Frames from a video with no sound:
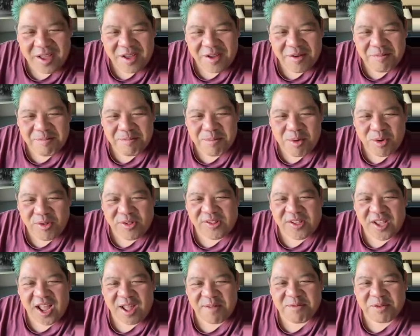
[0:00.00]
most
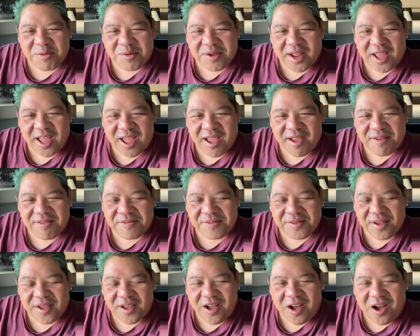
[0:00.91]
times we would have
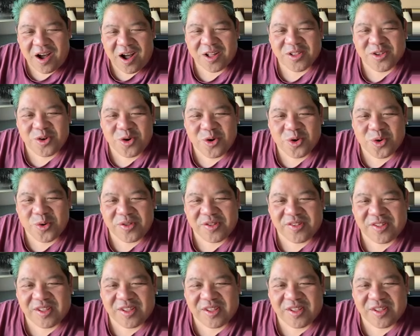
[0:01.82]
hot cocoa instead.